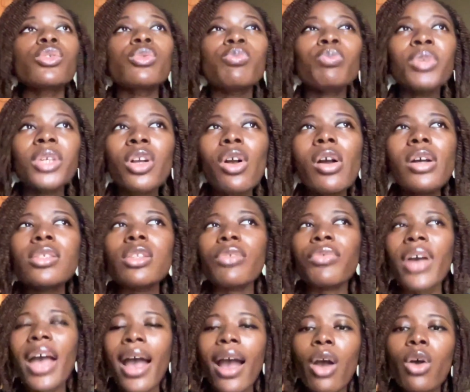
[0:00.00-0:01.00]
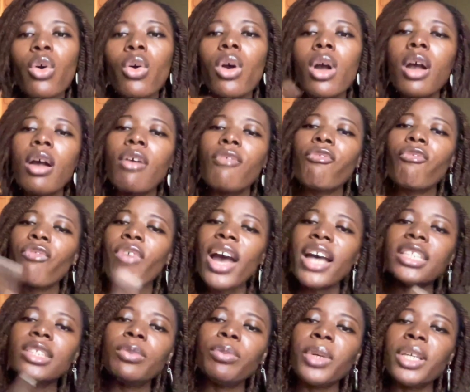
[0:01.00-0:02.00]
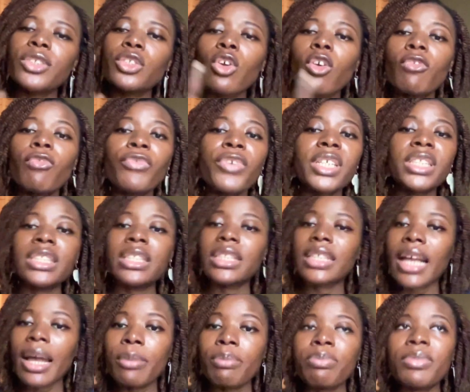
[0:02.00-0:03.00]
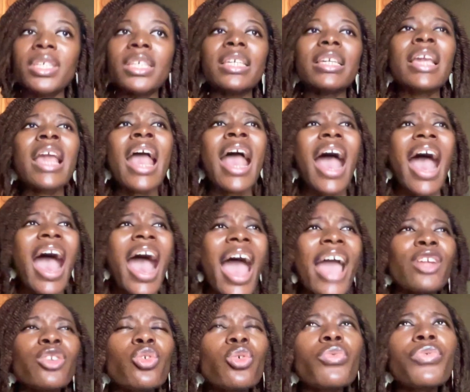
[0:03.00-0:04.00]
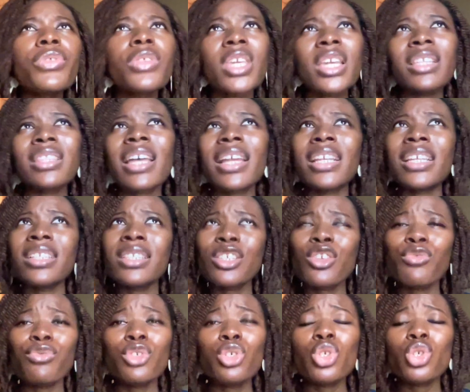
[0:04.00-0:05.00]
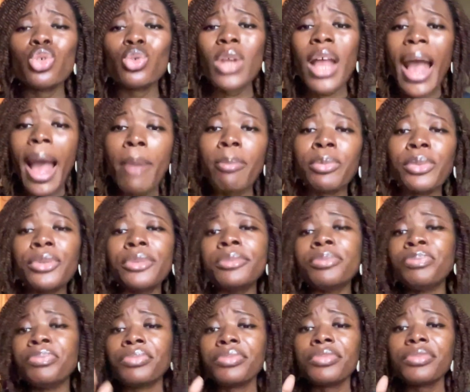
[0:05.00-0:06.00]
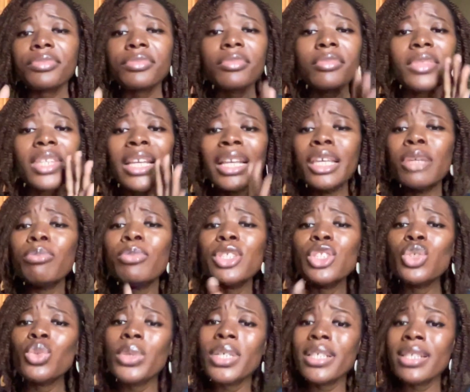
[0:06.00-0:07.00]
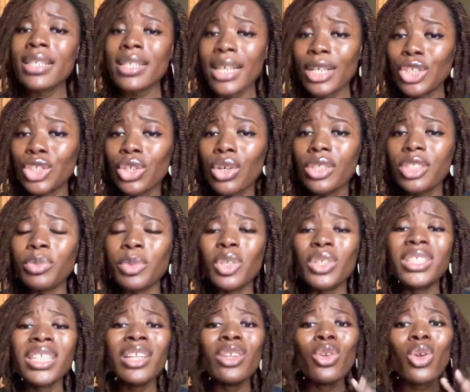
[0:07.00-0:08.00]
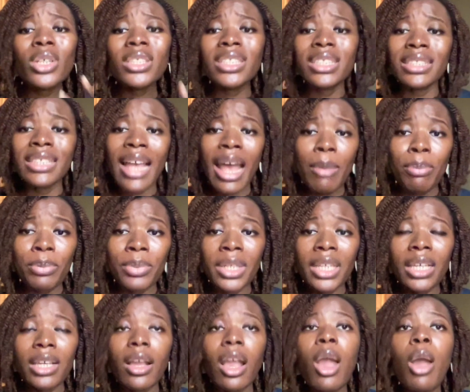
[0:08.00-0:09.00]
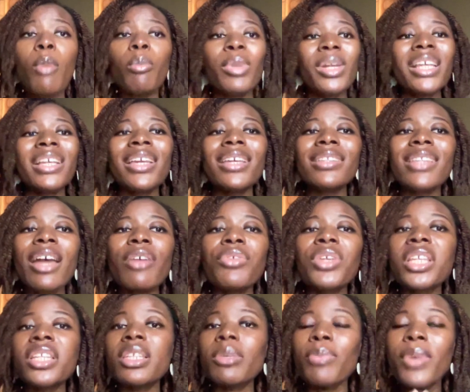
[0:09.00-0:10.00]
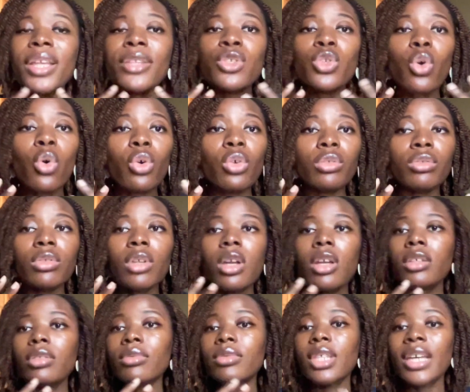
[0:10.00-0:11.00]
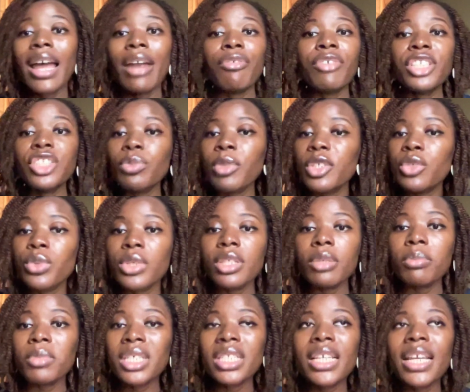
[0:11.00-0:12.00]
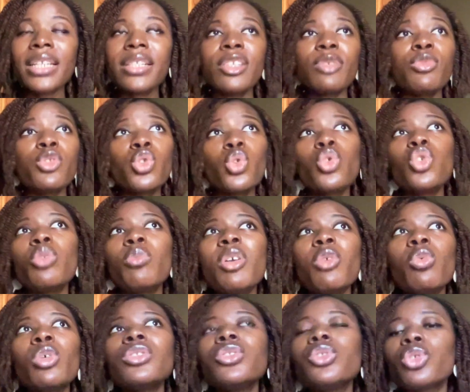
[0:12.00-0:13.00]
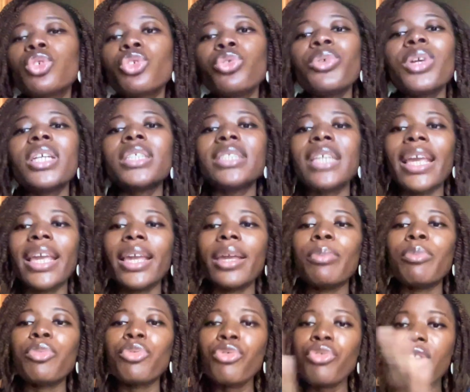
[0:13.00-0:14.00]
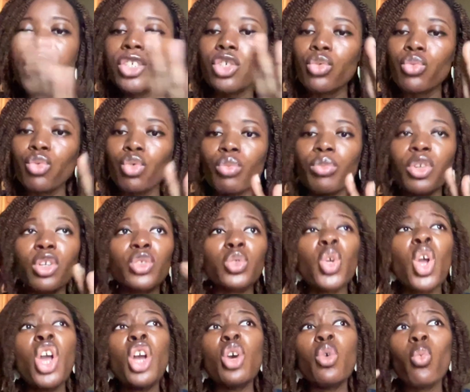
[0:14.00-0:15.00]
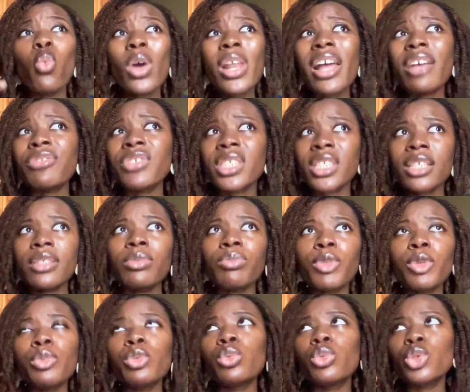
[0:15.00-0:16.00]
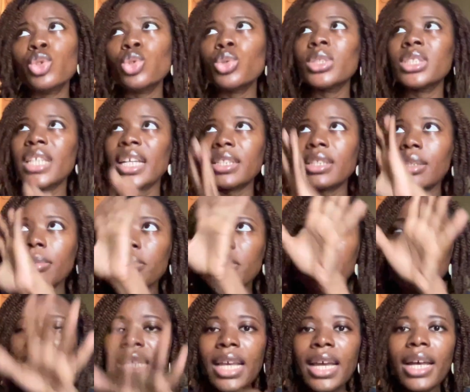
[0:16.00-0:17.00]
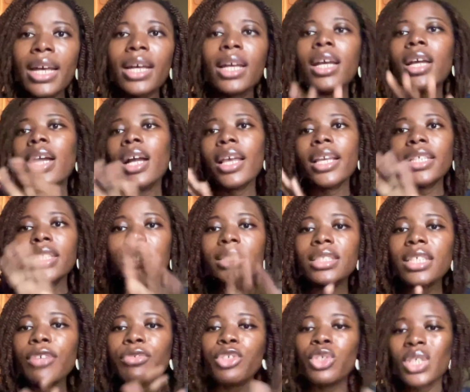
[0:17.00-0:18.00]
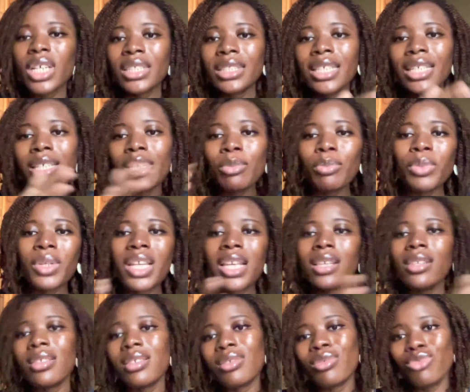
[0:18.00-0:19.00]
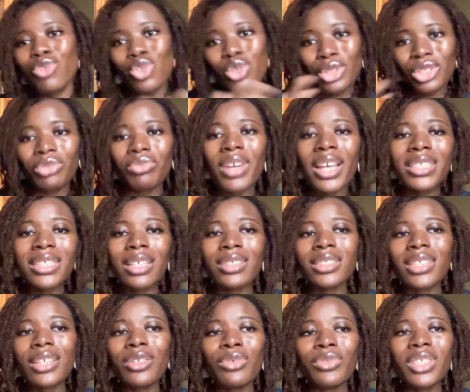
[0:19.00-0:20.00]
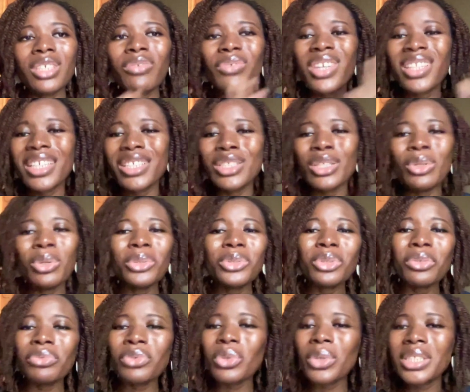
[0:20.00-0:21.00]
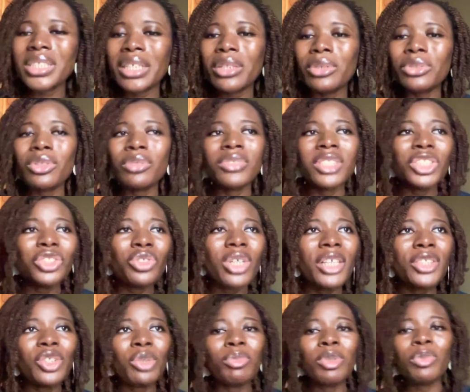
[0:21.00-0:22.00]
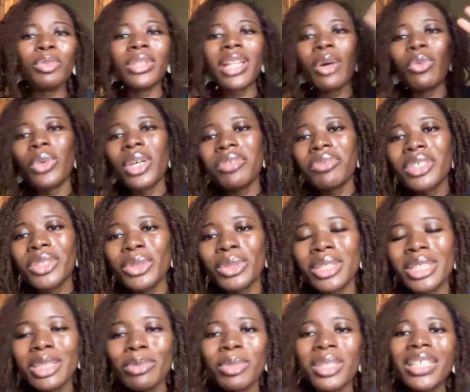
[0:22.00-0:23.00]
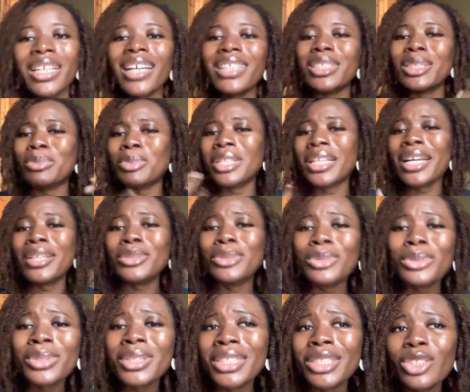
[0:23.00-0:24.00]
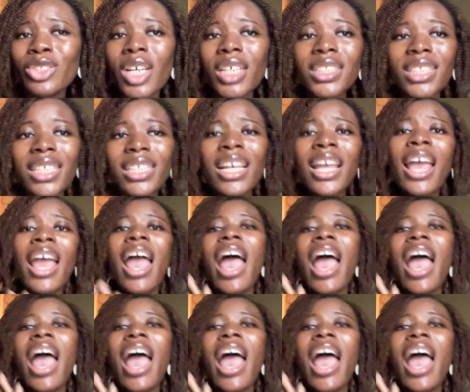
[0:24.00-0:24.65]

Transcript: Because of how fast-paced conferences can be, I don't think that interviews should happen in between sessions, because a lot is happening. But again, that really depends on the arrangement with the media team. So you may want to create a press room, because what I've seen people will do is that the media interviews are taking place just right outside of the event. There's a lot of noise, a lot of distraction. People are waving to the speaker is also distracted.